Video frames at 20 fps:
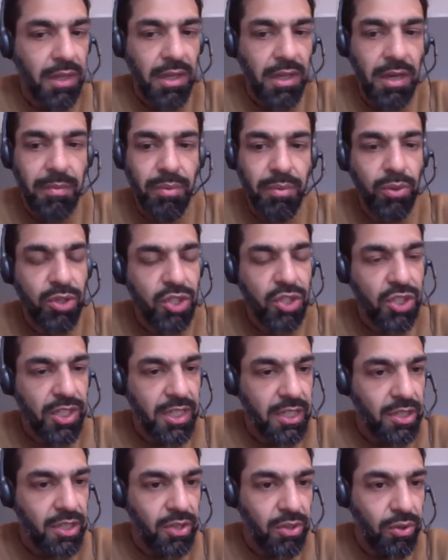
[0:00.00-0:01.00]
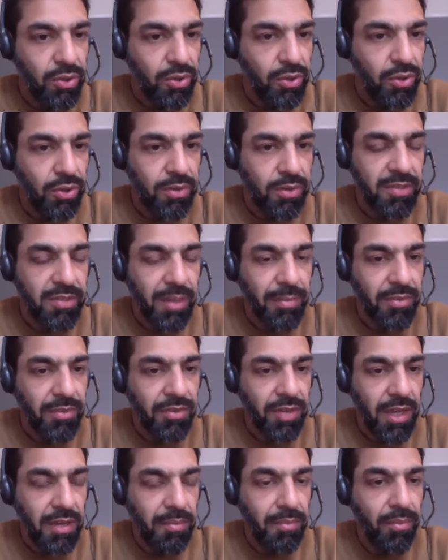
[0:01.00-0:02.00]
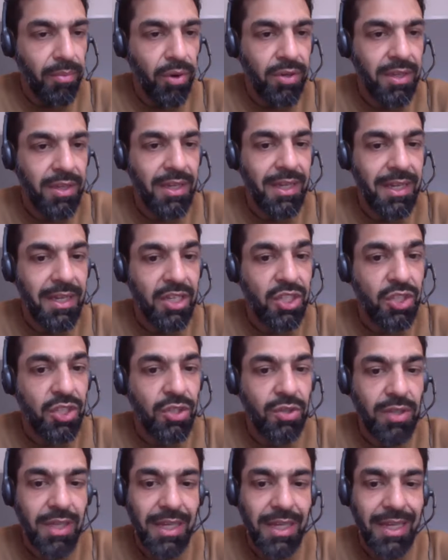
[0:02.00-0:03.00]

abortion or some modern issue?